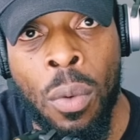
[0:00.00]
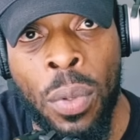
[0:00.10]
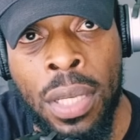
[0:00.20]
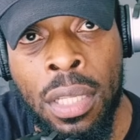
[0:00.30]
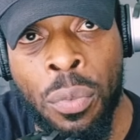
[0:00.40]

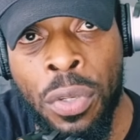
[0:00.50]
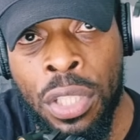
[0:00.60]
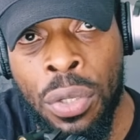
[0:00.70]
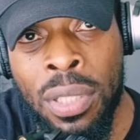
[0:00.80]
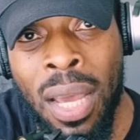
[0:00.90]
We need to
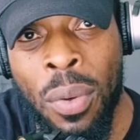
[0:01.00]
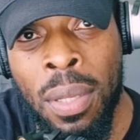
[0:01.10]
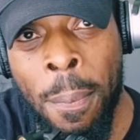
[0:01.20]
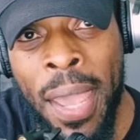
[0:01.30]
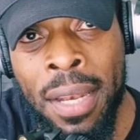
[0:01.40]
reduce our
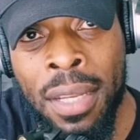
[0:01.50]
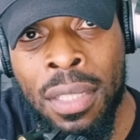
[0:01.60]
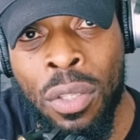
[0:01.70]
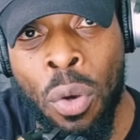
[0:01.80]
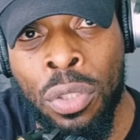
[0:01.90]

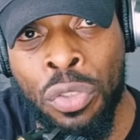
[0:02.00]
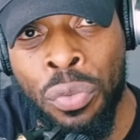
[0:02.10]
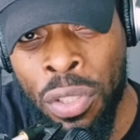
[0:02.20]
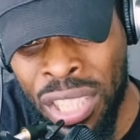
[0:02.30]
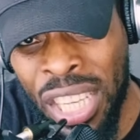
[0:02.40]
dependence on
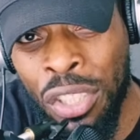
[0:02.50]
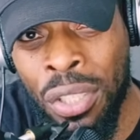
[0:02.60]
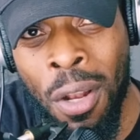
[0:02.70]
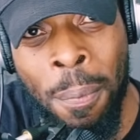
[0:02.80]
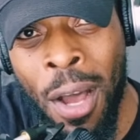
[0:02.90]

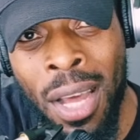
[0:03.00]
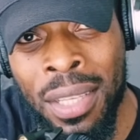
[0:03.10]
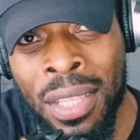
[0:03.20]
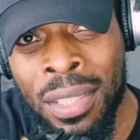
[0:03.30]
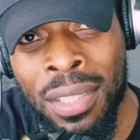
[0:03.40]
traditional
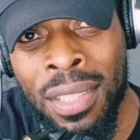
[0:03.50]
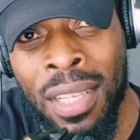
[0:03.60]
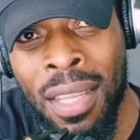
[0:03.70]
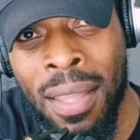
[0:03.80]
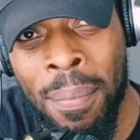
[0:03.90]
partners,
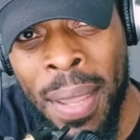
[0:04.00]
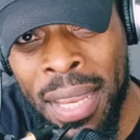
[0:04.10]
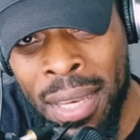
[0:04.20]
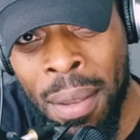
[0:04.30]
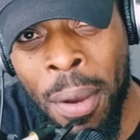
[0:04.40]

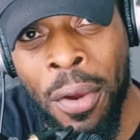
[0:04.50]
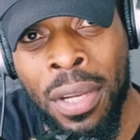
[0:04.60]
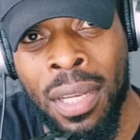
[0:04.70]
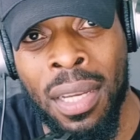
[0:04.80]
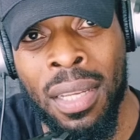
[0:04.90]
mainly
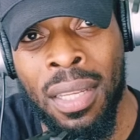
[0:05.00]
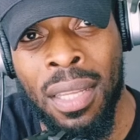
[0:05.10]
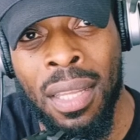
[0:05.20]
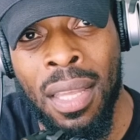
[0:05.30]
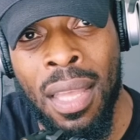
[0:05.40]
America,
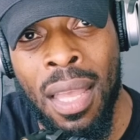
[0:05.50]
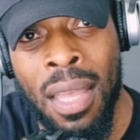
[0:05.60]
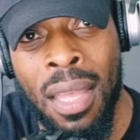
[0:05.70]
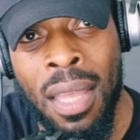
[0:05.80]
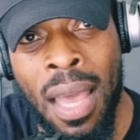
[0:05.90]

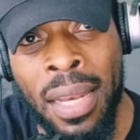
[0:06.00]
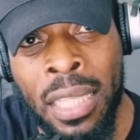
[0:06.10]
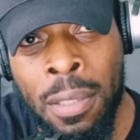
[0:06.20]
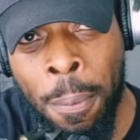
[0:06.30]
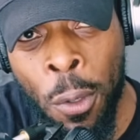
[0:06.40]
and
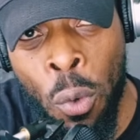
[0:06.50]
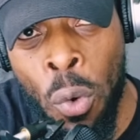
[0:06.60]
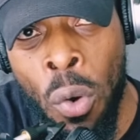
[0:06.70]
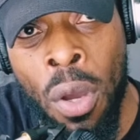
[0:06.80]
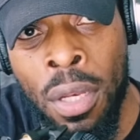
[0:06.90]

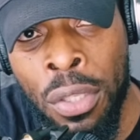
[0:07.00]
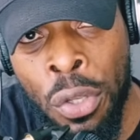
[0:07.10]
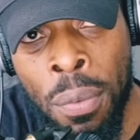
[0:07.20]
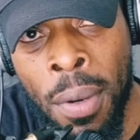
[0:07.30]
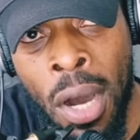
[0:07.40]
explore
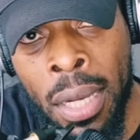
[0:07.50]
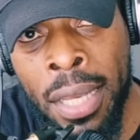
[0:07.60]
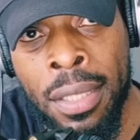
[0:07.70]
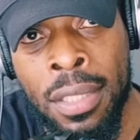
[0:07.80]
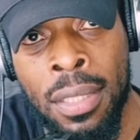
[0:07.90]
new
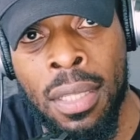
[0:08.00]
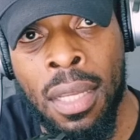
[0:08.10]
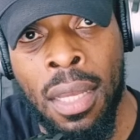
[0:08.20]
markets.